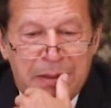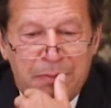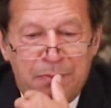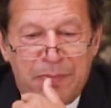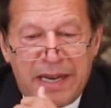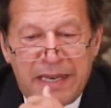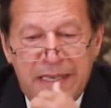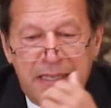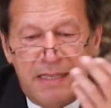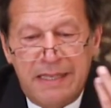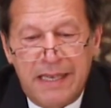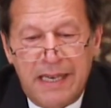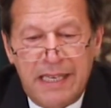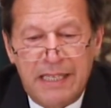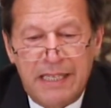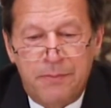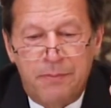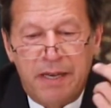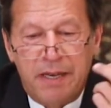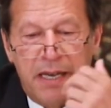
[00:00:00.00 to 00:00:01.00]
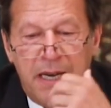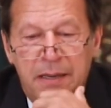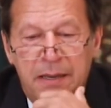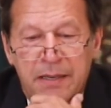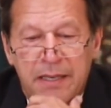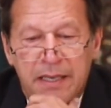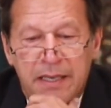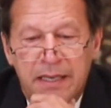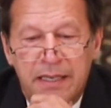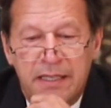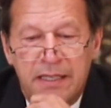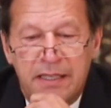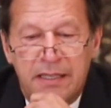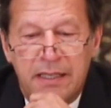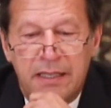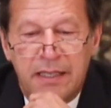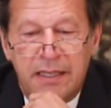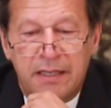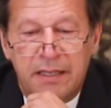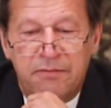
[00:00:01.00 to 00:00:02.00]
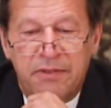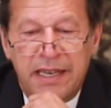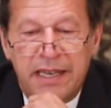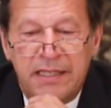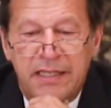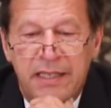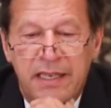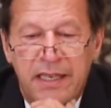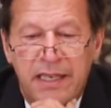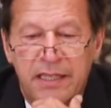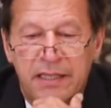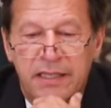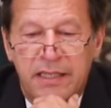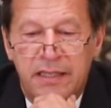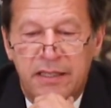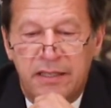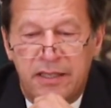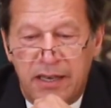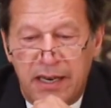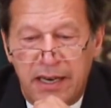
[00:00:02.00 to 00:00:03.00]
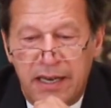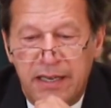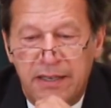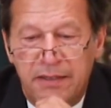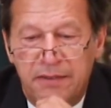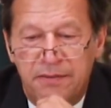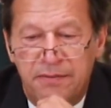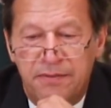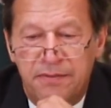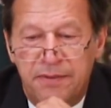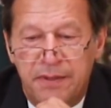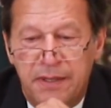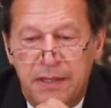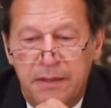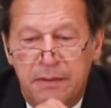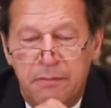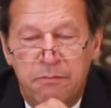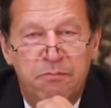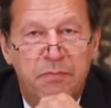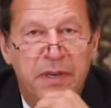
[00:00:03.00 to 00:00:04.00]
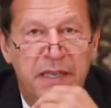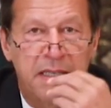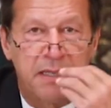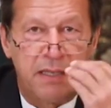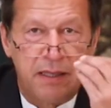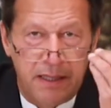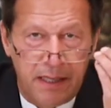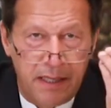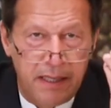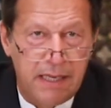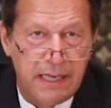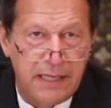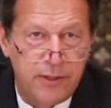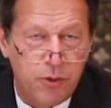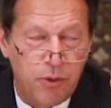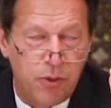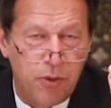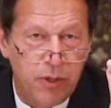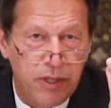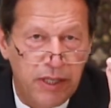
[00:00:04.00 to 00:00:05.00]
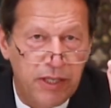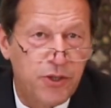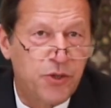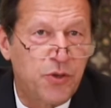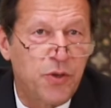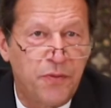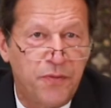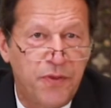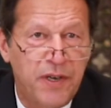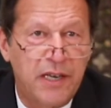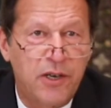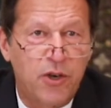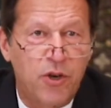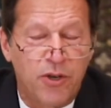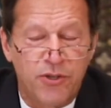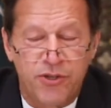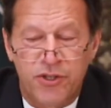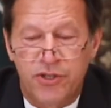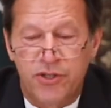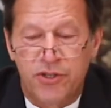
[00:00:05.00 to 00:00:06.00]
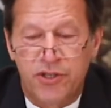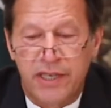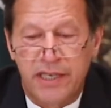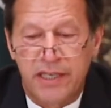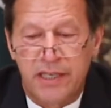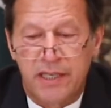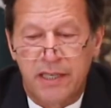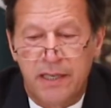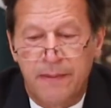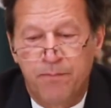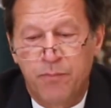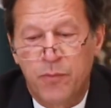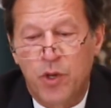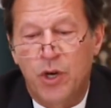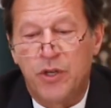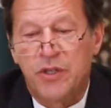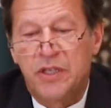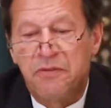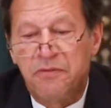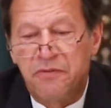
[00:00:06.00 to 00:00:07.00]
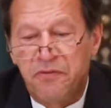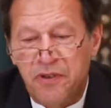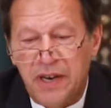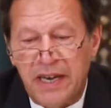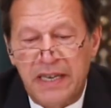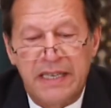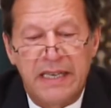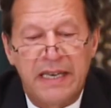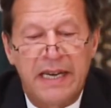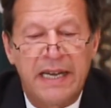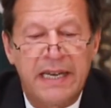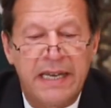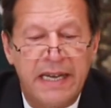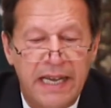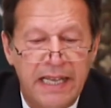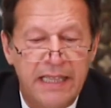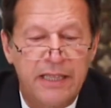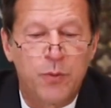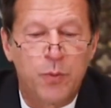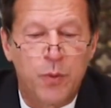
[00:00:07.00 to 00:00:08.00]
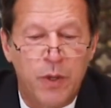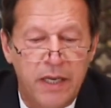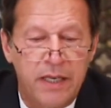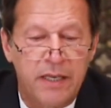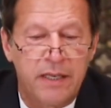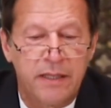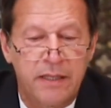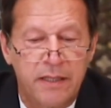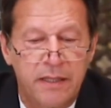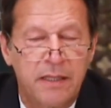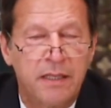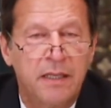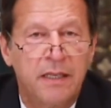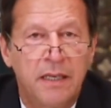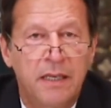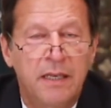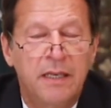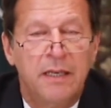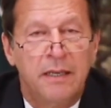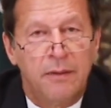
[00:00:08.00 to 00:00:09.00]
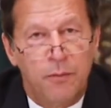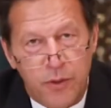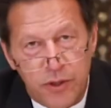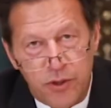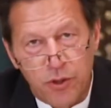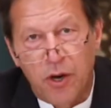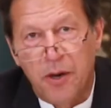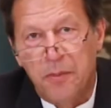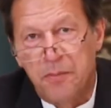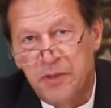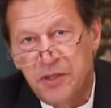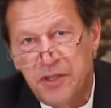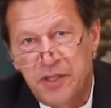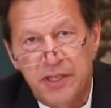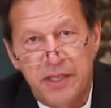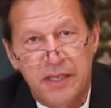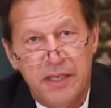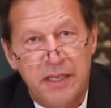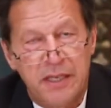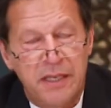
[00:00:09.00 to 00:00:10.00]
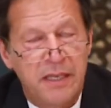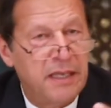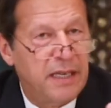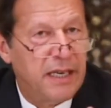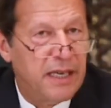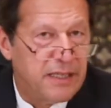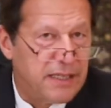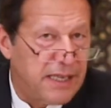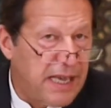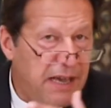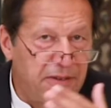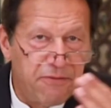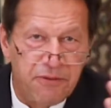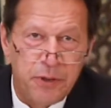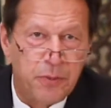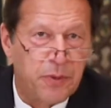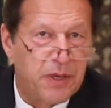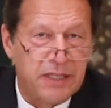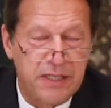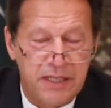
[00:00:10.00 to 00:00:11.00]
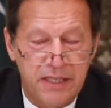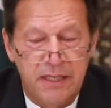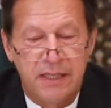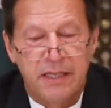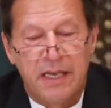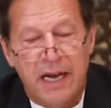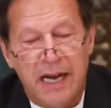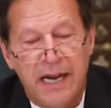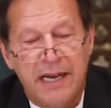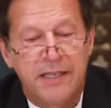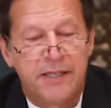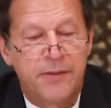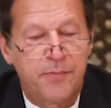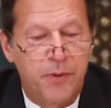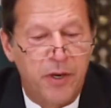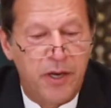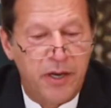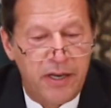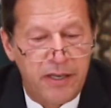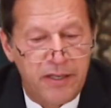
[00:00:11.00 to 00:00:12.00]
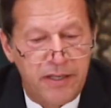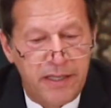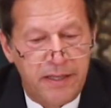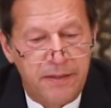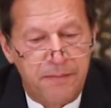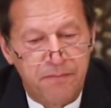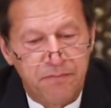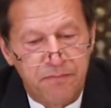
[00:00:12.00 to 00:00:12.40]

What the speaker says: Pakistan has begun its vaccination drive, but it has only so far concentrated on the frontline health workers, which obviously is everyone's highest priority.